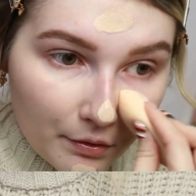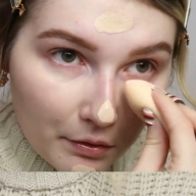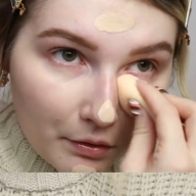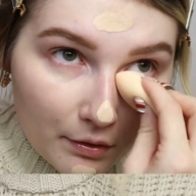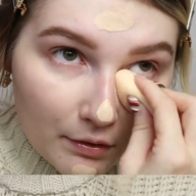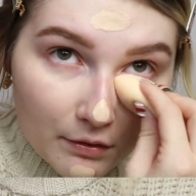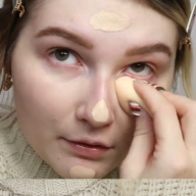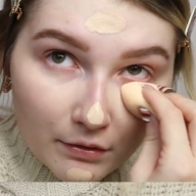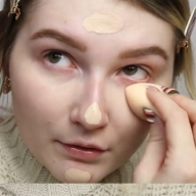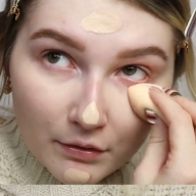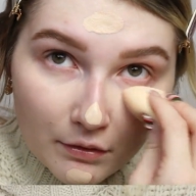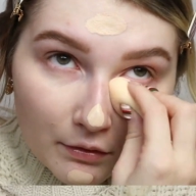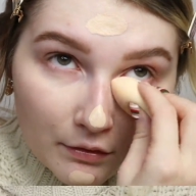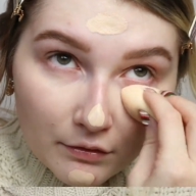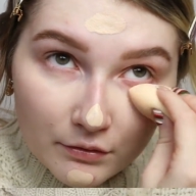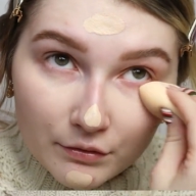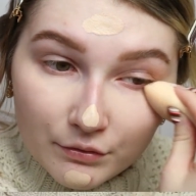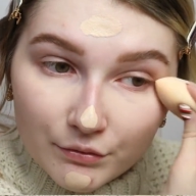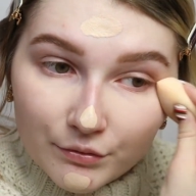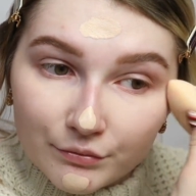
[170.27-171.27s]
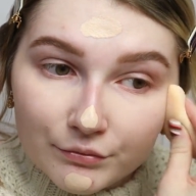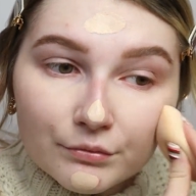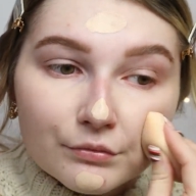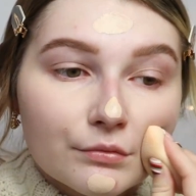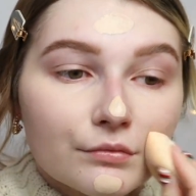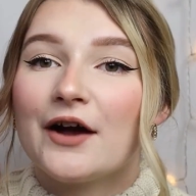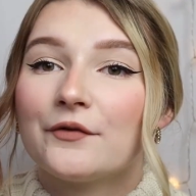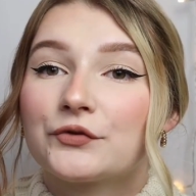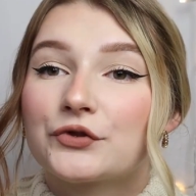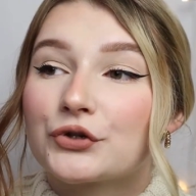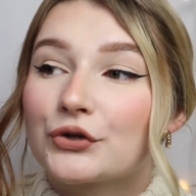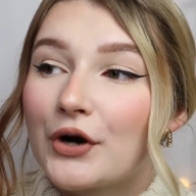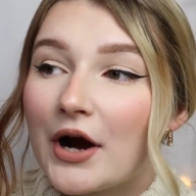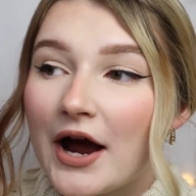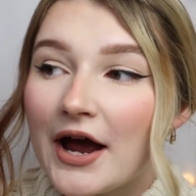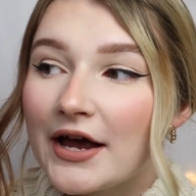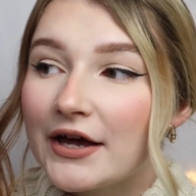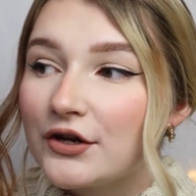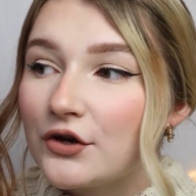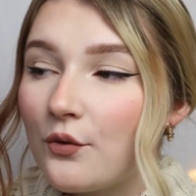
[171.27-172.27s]
when I do my makeup. I have
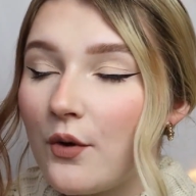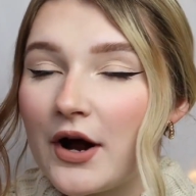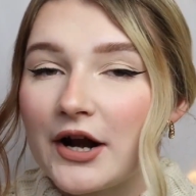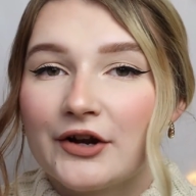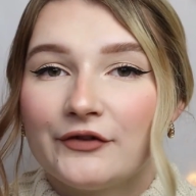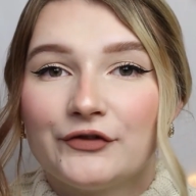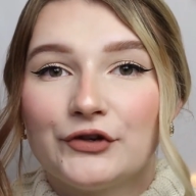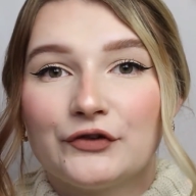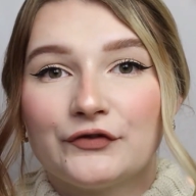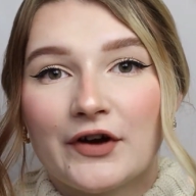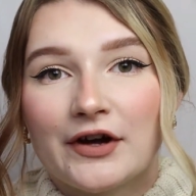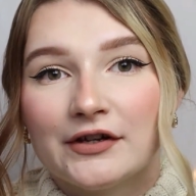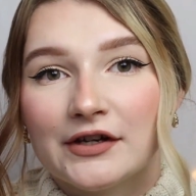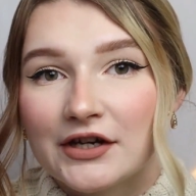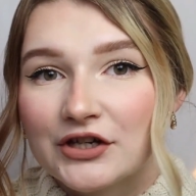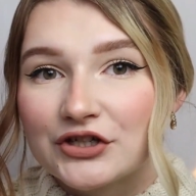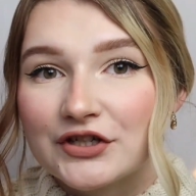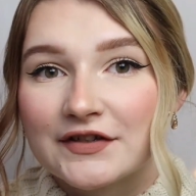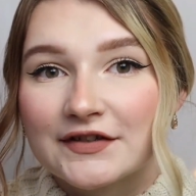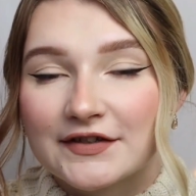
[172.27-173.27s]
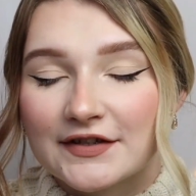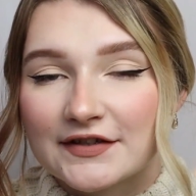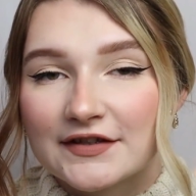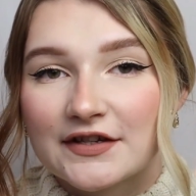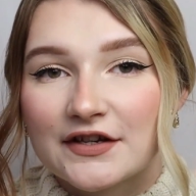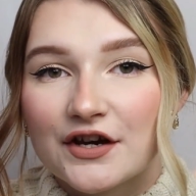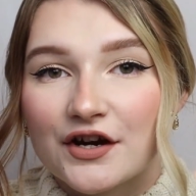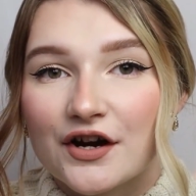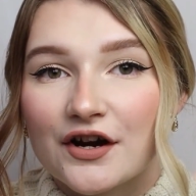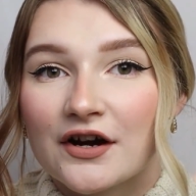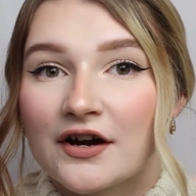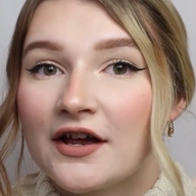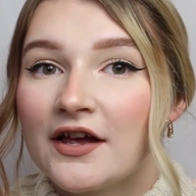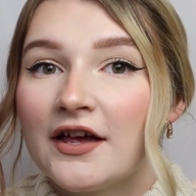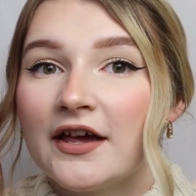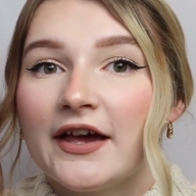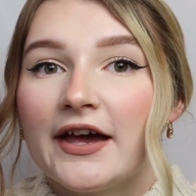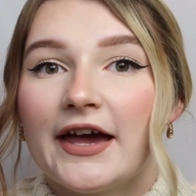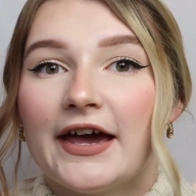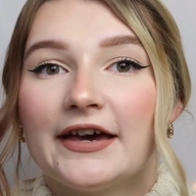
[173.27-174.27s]
tried quite a few foundations this year,
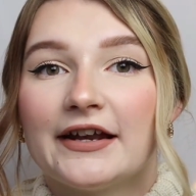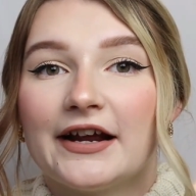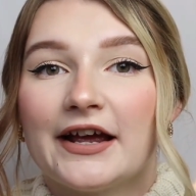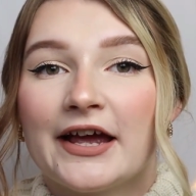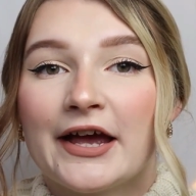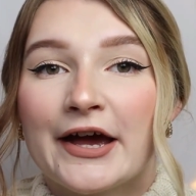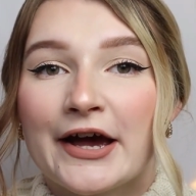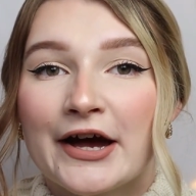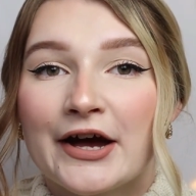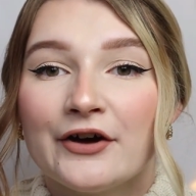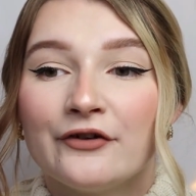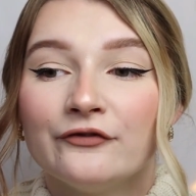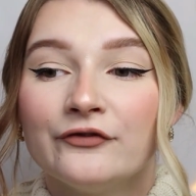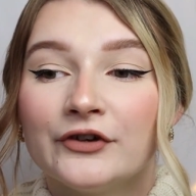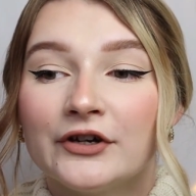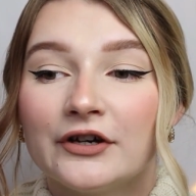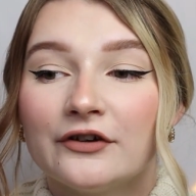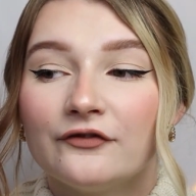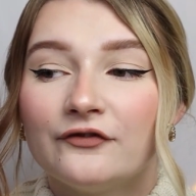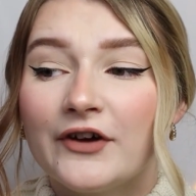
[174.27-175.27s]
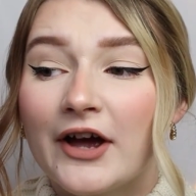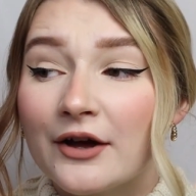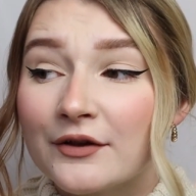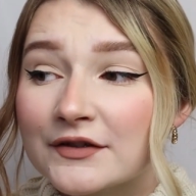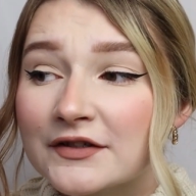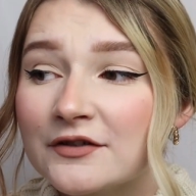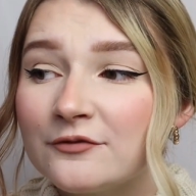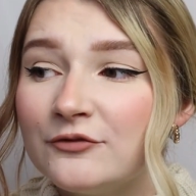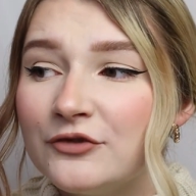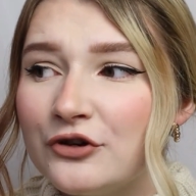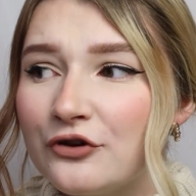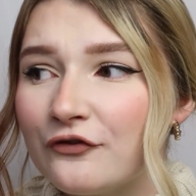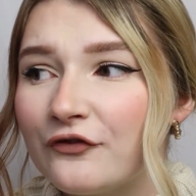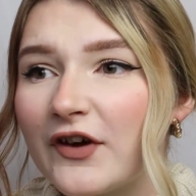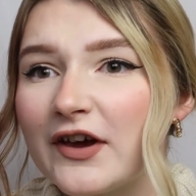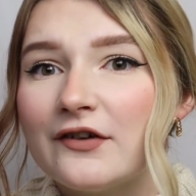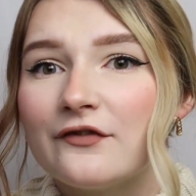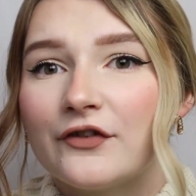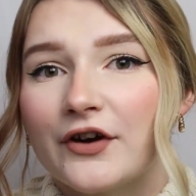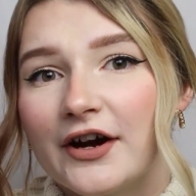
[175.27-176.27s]
and I have found some new
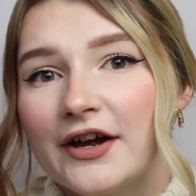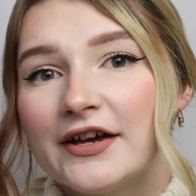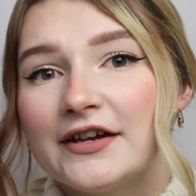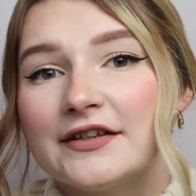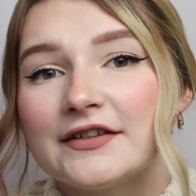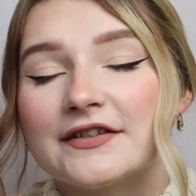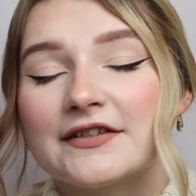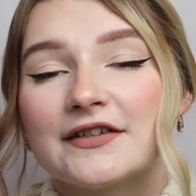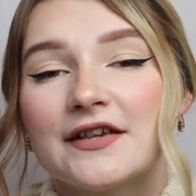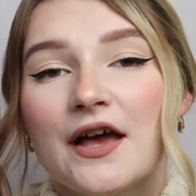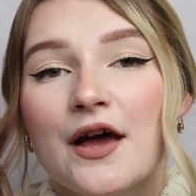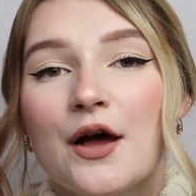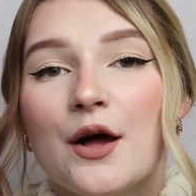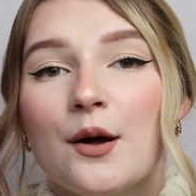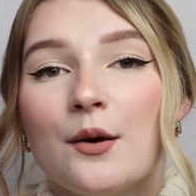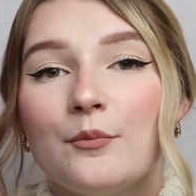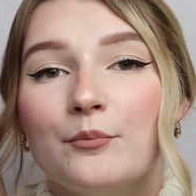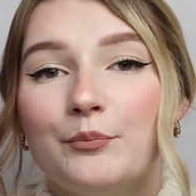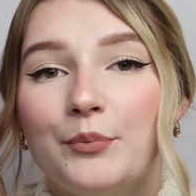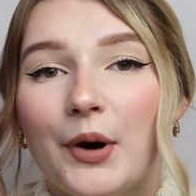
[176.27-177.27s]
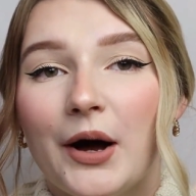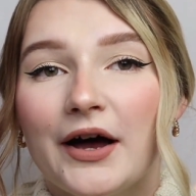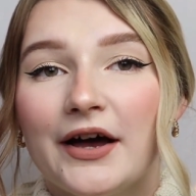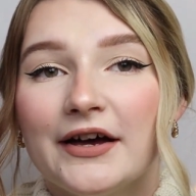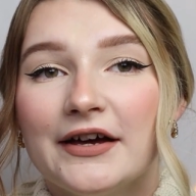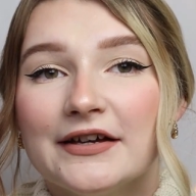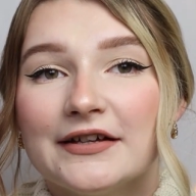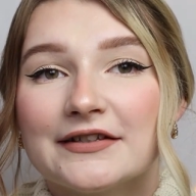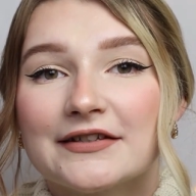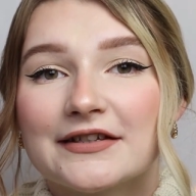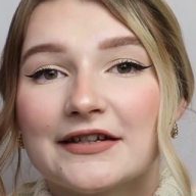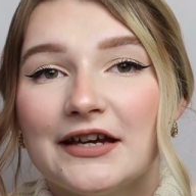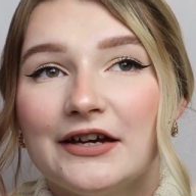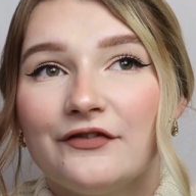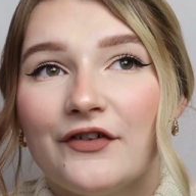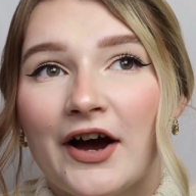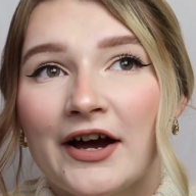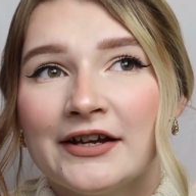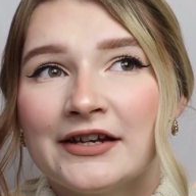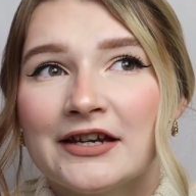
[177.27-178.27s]
favorites. But
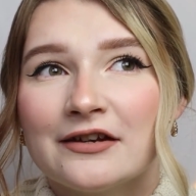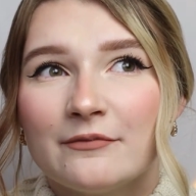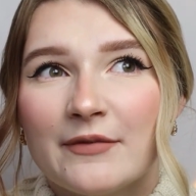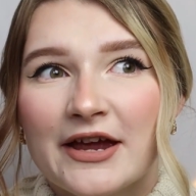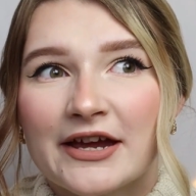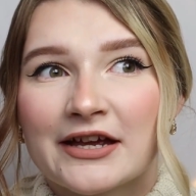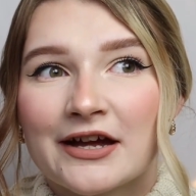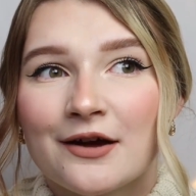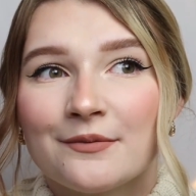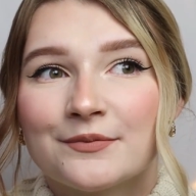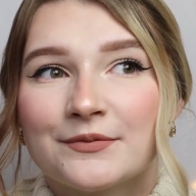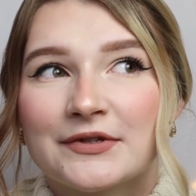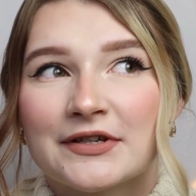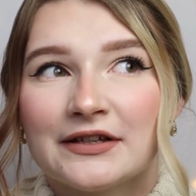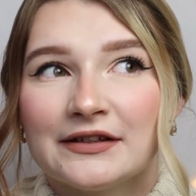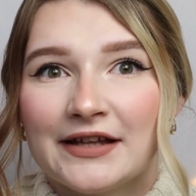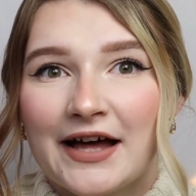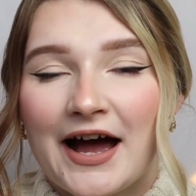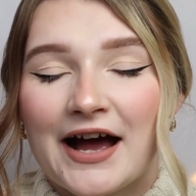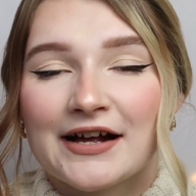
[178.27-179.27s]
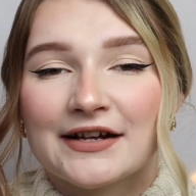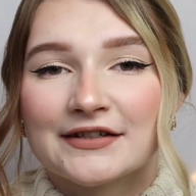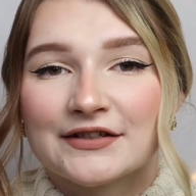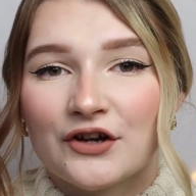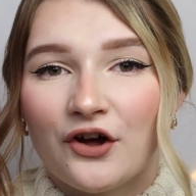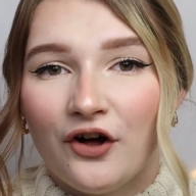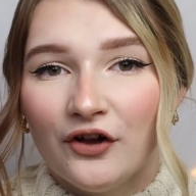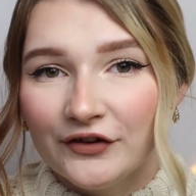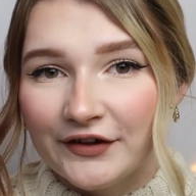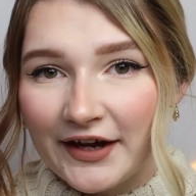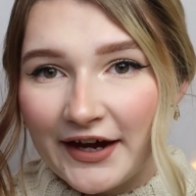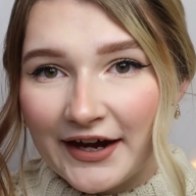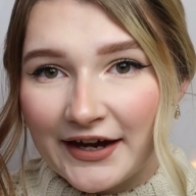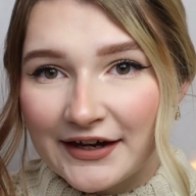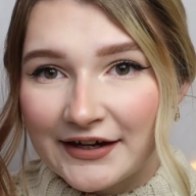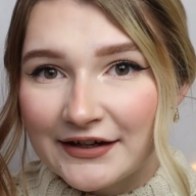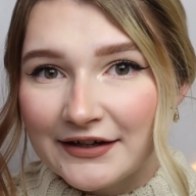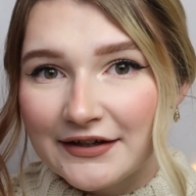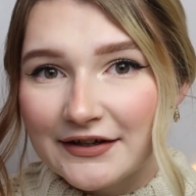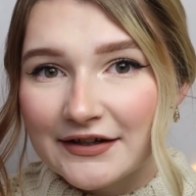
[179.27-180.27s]
if I need makeup to last all
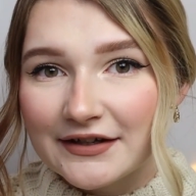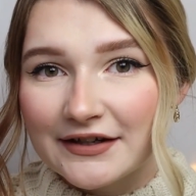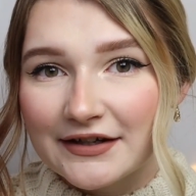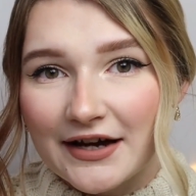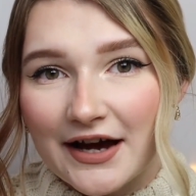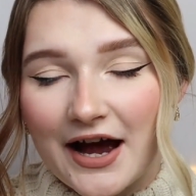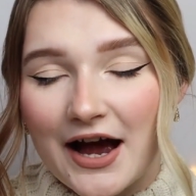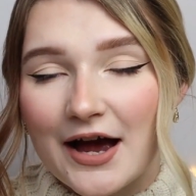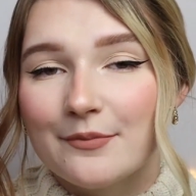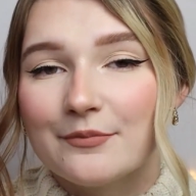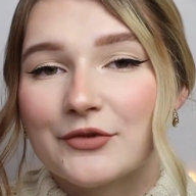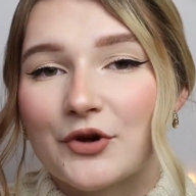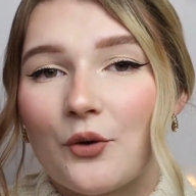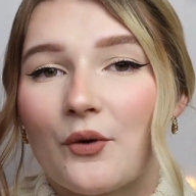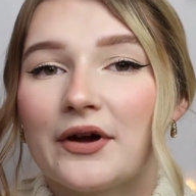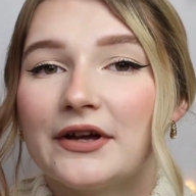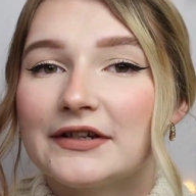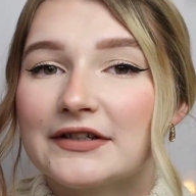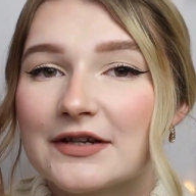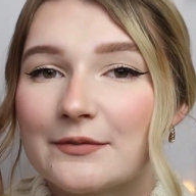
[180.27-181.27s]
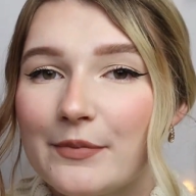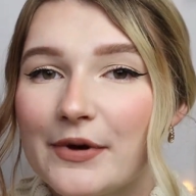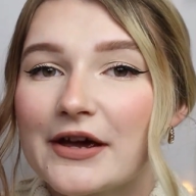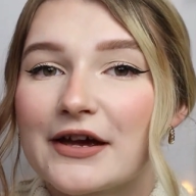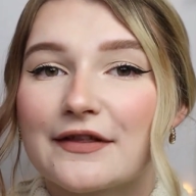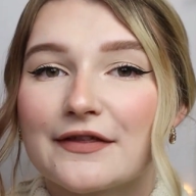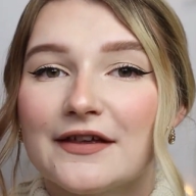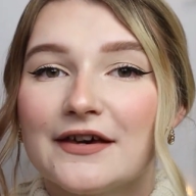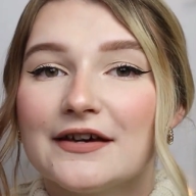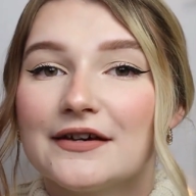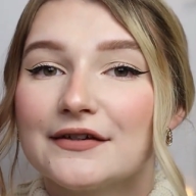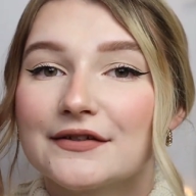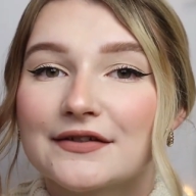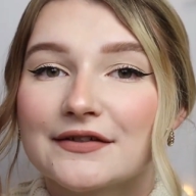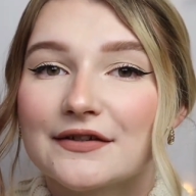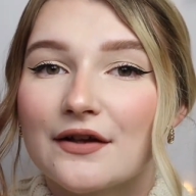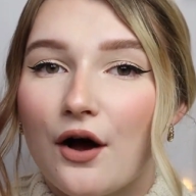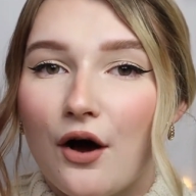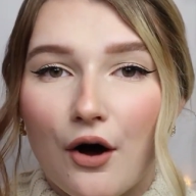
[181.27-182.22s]
day, I'm going to pick this